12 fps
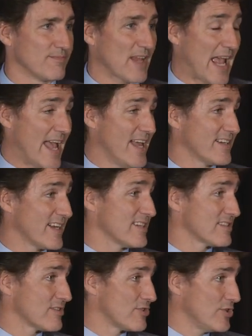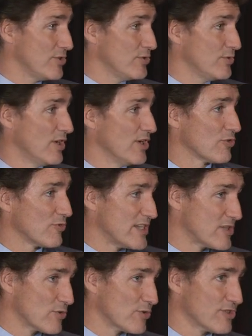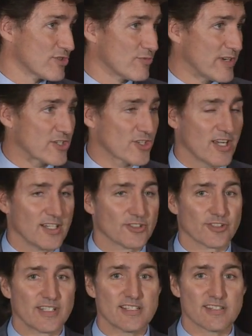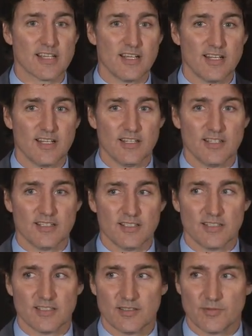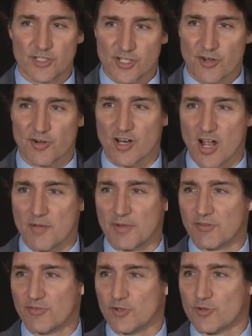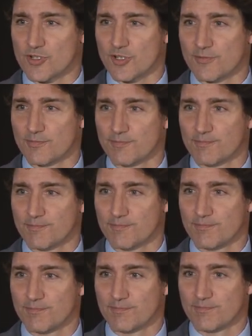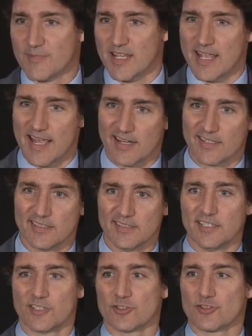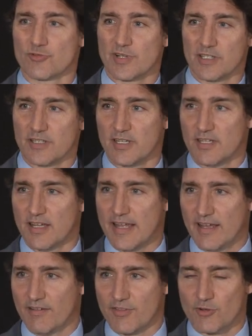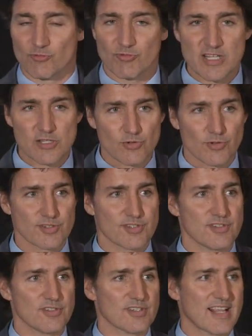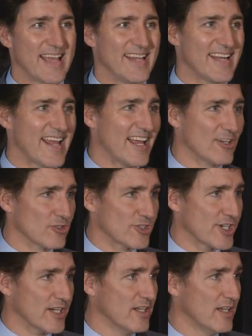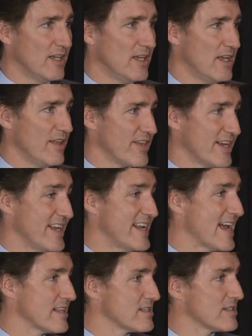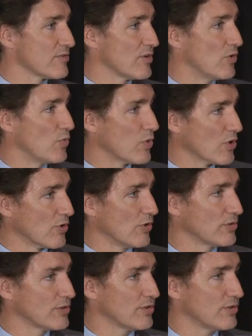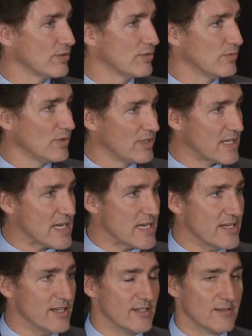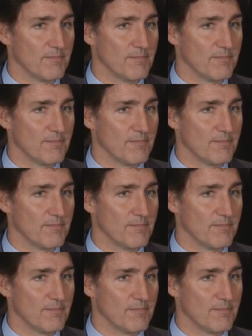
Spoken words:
And as two resource-rich countries, we share a common future. Canada and Australia have the resources and energy that a net zero world will need.